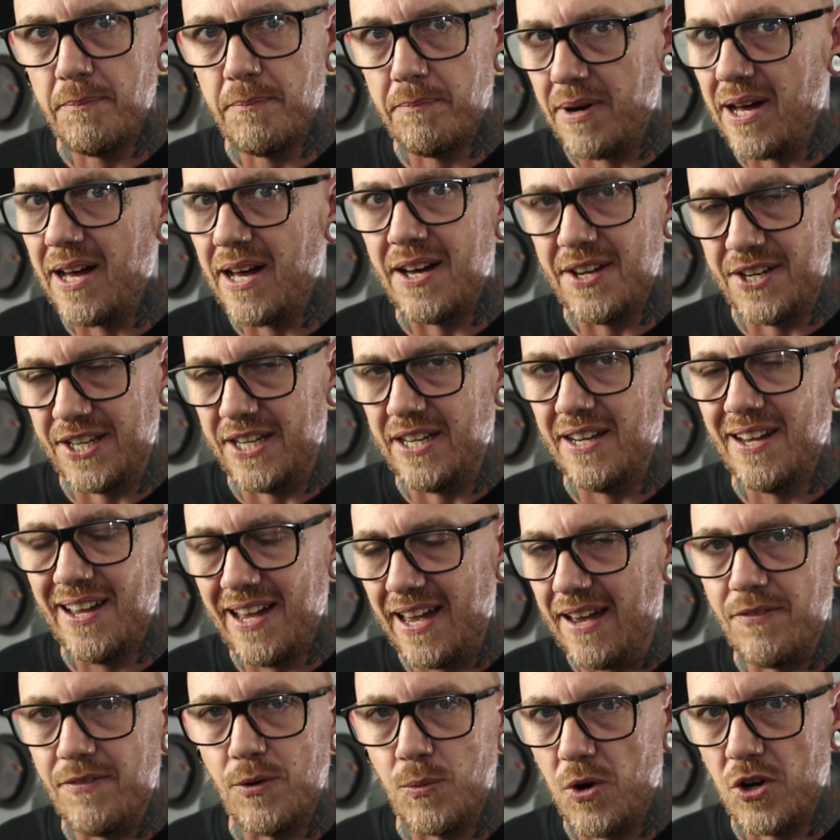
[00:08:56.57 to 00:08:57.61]
Barney
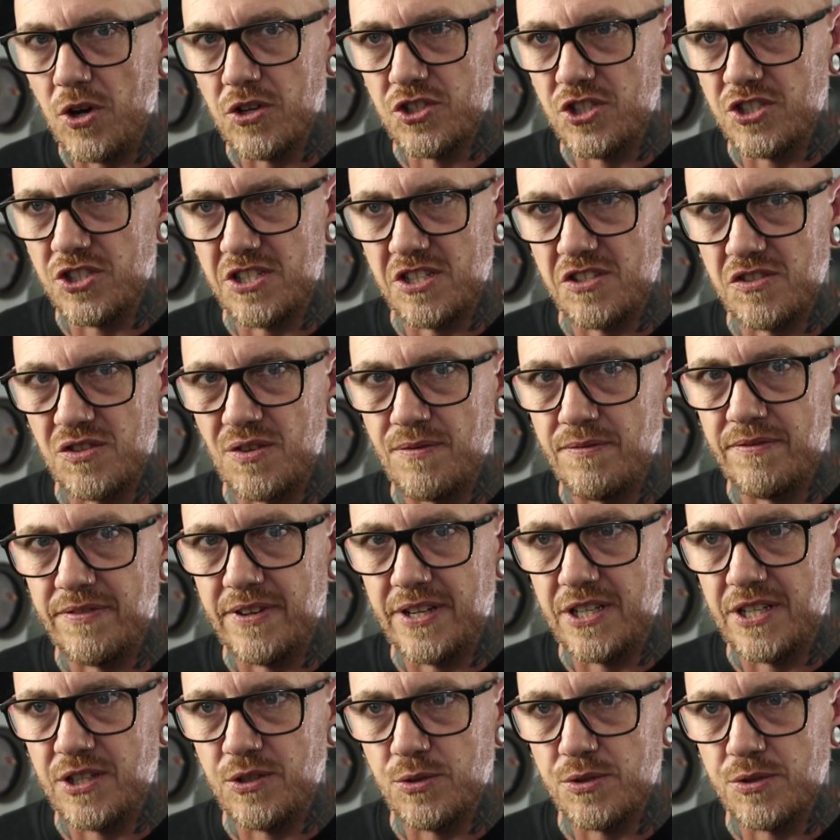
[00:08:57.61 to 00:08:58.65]
ever watches his own
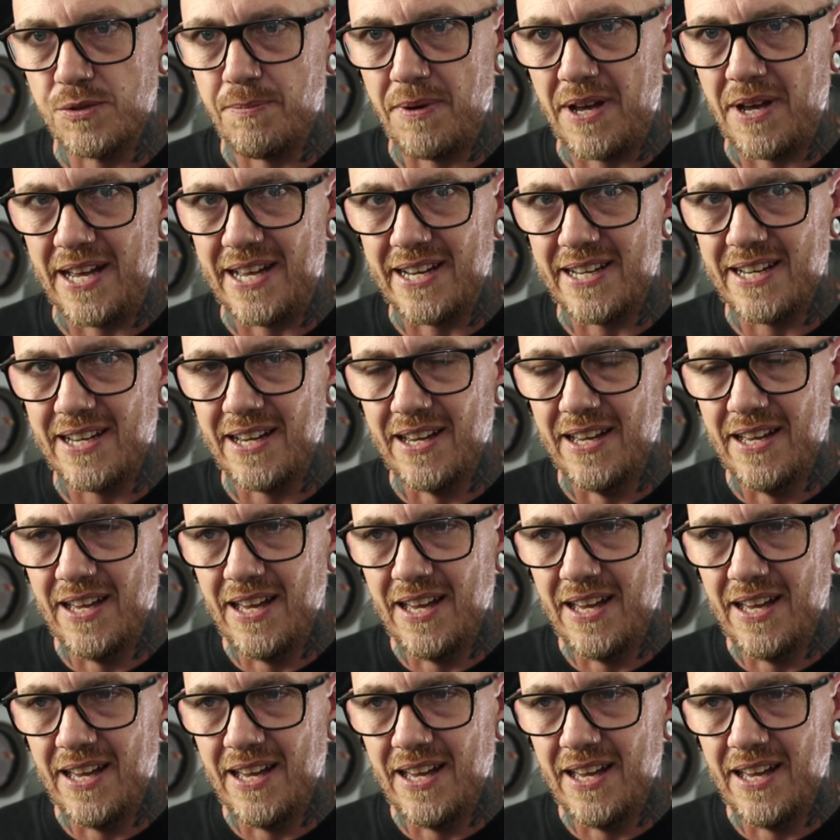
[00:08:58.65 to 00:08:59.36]
videos back